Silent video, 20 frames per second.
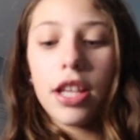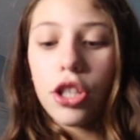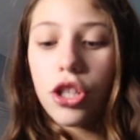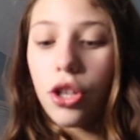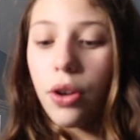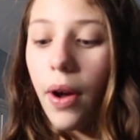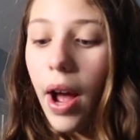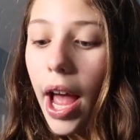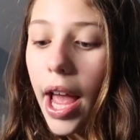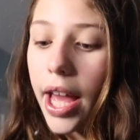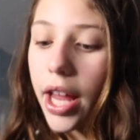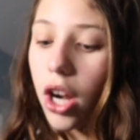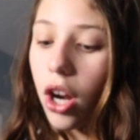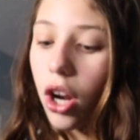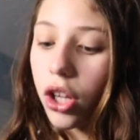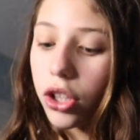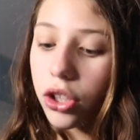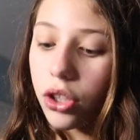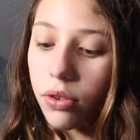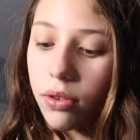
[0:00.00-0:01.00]
So I had
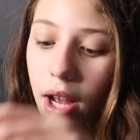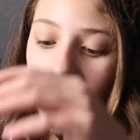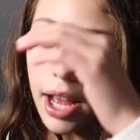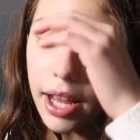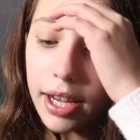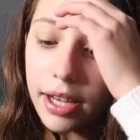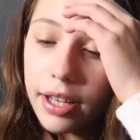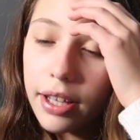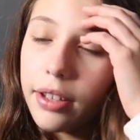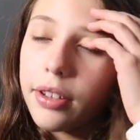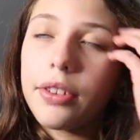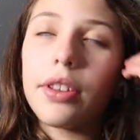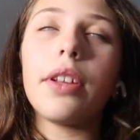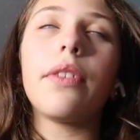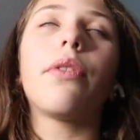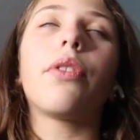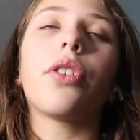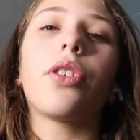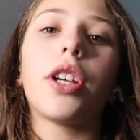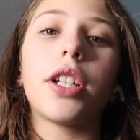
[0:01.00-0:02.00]
also gotten another
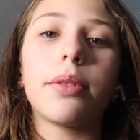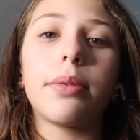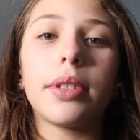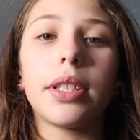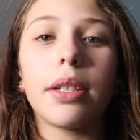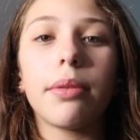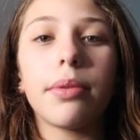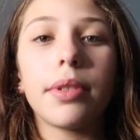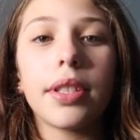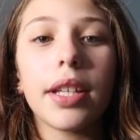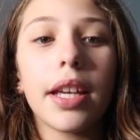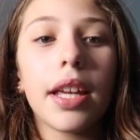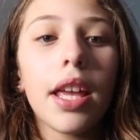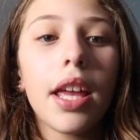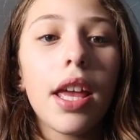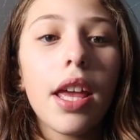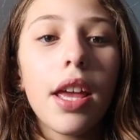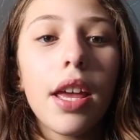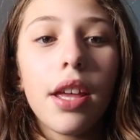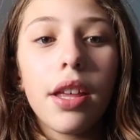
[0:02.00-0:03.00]
thing for Christmas. It was
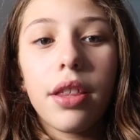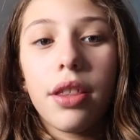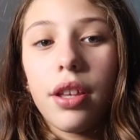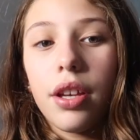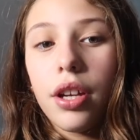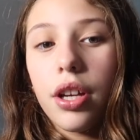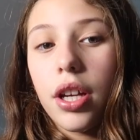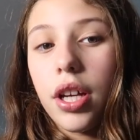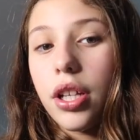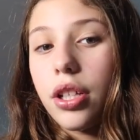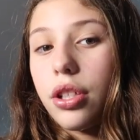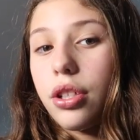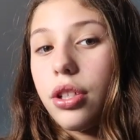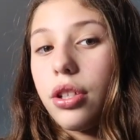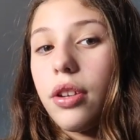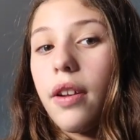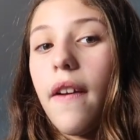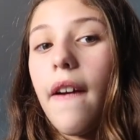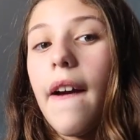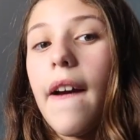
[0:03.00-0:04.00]
like the,
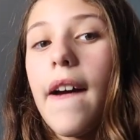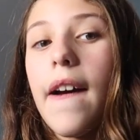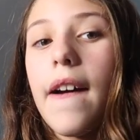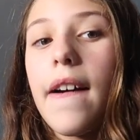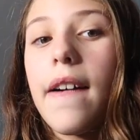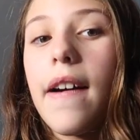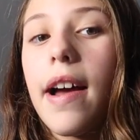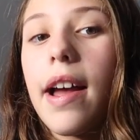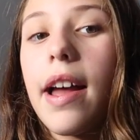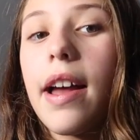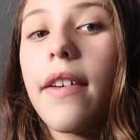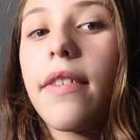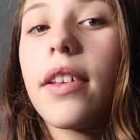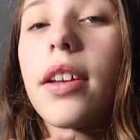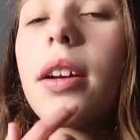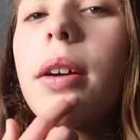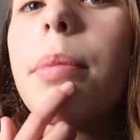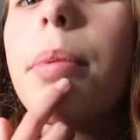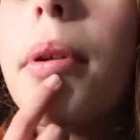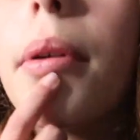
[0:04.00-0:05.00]
I have
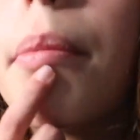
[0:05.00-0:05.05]
like a